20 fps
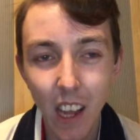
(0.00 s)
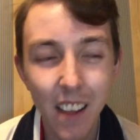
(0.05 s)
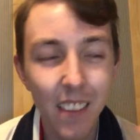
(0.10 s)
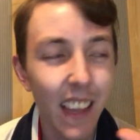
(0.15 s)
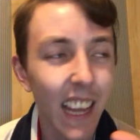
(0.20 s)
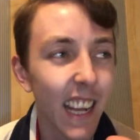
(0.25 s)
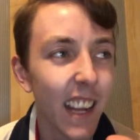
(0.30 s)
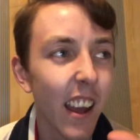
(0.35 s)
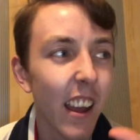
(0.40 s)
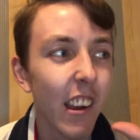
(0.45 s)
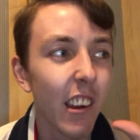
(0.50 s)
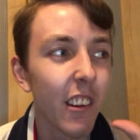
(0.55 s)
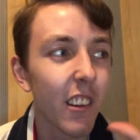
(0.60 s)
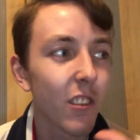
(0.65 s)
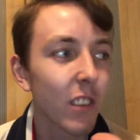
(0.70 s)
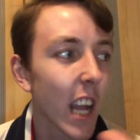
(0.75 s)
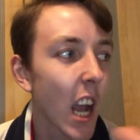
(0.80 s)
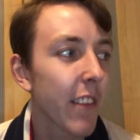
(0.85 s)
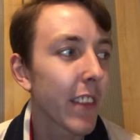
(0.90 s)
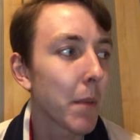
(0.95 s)
Like,
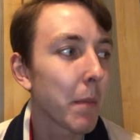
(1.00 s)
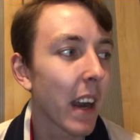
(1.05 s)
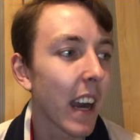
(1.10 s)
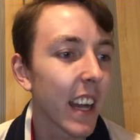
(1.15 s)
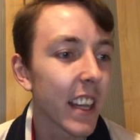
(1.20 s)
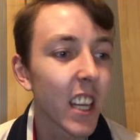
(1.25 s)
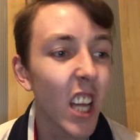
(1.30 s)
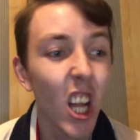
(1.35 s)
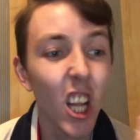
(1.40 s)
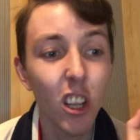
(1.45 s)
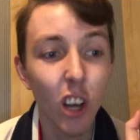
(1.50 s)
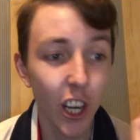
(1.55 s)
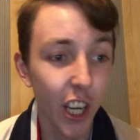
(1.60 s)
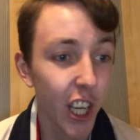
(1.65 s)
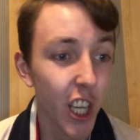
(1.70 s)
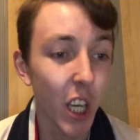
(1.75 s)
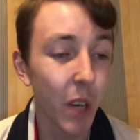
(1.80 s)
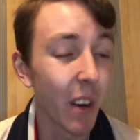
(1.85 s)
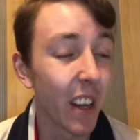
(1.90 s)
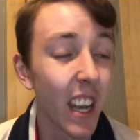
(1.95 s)
straight off the bat, a lot of
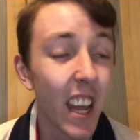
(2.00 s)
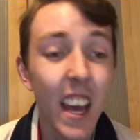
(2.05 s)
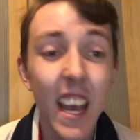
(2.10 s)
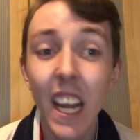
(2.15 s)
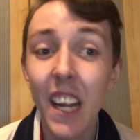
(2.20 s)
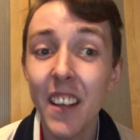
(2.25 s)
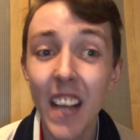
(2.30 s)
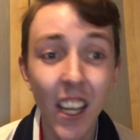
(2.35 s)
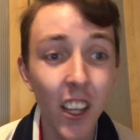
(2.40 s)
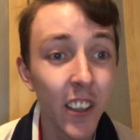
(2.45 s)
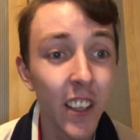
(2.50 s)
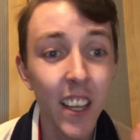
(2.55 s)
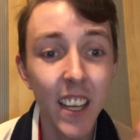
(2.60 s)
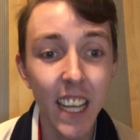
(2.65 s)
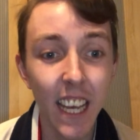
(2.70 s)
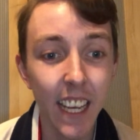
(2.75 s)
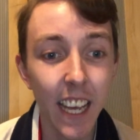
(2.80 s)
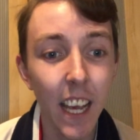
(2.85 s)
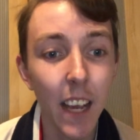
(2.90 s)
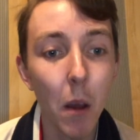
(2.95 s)
queuing. It said on the
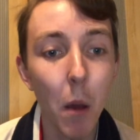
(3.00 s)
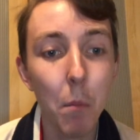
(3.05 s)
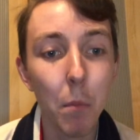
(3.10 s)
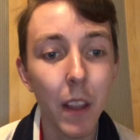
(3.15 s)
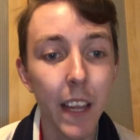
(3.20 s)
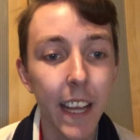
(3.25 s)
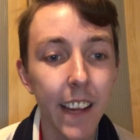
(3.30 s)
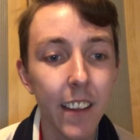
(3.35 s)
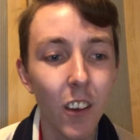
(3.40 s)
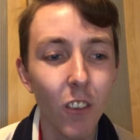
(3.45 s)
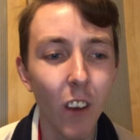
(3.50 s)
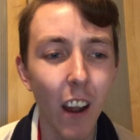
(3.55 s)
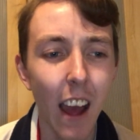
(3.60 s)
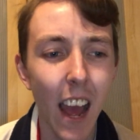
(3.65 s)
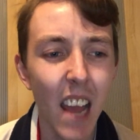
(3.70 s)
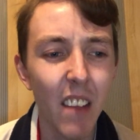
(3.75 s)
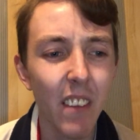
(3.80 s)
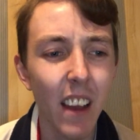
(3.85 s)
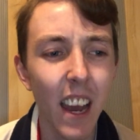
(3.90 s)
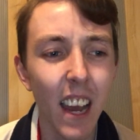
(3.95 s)
ticket, please
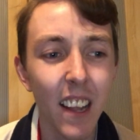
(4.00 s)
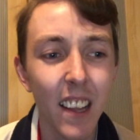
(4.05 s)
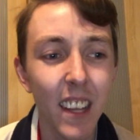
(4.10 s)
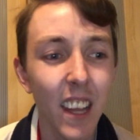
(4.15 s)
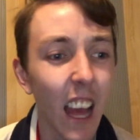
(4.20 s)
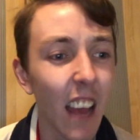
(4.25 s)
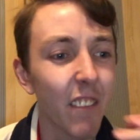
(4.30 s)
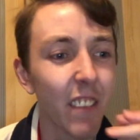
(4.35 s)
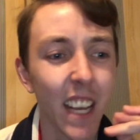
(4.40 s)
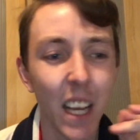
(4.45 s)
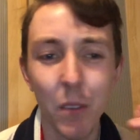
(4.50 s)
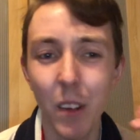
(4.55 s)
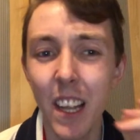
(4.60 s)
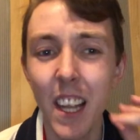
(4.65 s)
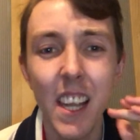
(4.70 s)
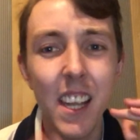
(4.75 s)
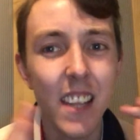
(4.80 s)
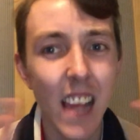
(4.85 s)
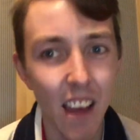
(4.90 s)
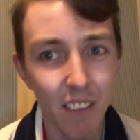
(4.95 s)
arrive at, I think it was
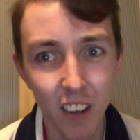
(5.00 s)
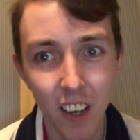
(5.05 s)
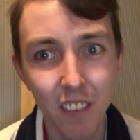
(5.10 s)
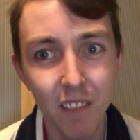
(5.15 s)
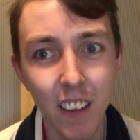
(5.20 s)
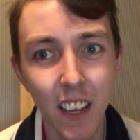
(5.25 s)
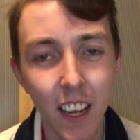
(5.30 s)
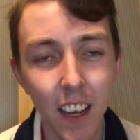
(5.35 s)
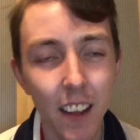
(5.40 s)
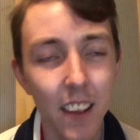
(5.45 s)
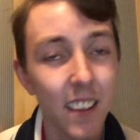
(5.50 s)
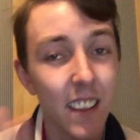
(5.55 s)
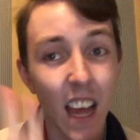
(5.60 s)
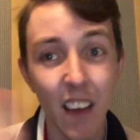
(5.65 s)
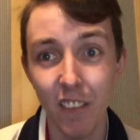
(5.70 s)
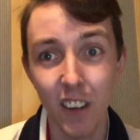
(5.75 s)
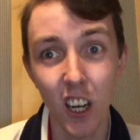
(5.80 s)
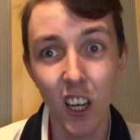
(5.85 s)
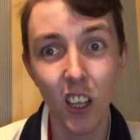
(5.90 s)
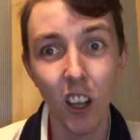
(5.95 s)
7
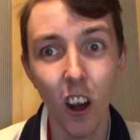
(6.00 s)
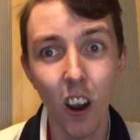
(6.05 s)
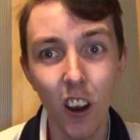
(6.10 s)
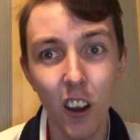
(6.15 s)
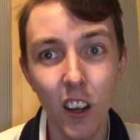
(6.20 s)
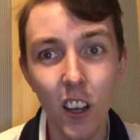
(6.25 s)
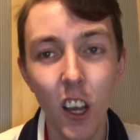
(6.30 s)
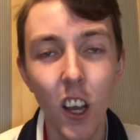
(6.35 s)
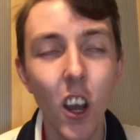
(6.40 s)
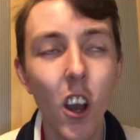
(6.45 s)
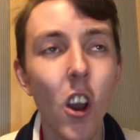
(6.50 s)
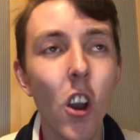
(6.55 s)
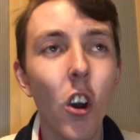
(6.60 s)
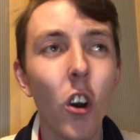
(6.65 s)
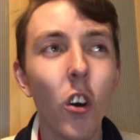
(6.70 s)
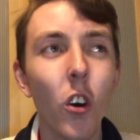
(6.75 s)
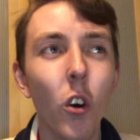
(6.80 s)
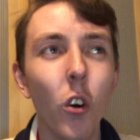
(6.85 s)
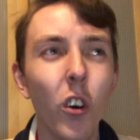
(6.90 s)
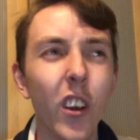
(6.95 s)
o'clock,
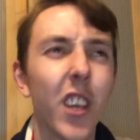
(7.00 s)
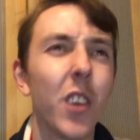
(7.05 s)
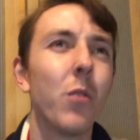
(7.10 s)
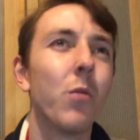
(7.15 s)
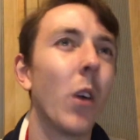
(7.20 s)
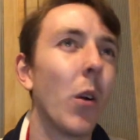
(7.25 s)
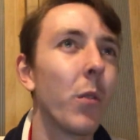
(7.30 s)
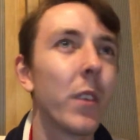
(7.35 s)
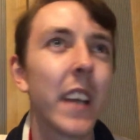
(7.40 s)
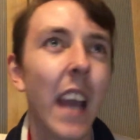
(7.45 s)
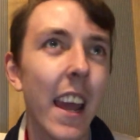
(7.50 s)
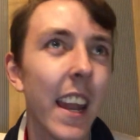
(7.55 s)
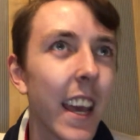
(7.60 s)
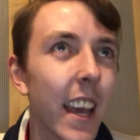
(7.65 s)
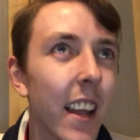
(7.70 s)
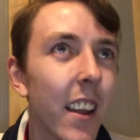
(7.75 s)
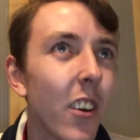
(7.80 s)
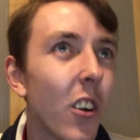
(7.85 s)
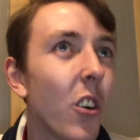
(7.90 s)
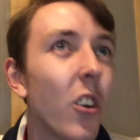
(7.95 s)
or you won't get
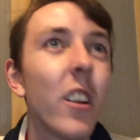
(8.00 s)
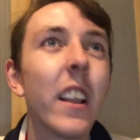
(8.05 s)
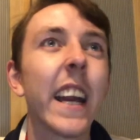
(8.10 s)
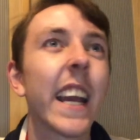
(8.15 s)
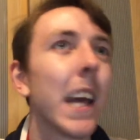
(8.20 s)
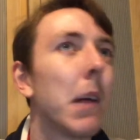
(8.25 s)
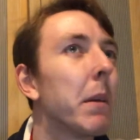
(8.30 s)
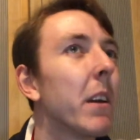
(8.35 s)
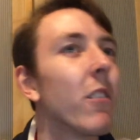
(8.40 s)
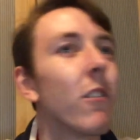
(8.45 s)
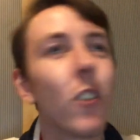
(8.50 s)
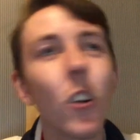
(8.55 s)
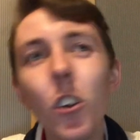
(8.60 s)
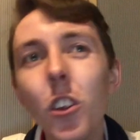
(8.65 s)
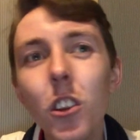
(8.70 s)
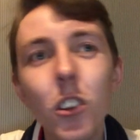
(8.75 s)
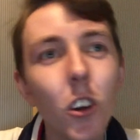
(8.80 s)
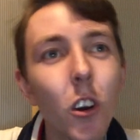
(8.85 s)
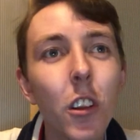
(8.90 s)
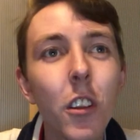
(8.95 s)
in, or like it'll be
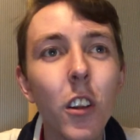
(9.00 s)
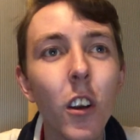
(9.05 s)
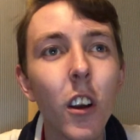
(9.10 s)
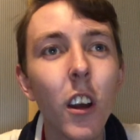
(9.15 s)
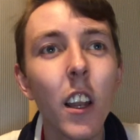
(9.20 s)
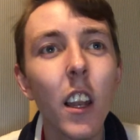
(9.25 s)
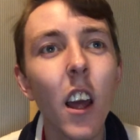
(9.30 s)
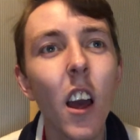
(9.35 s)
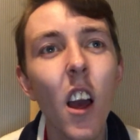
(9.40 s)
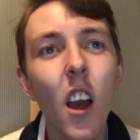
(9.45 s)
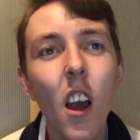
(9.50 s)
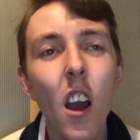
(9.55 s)
rushed or something.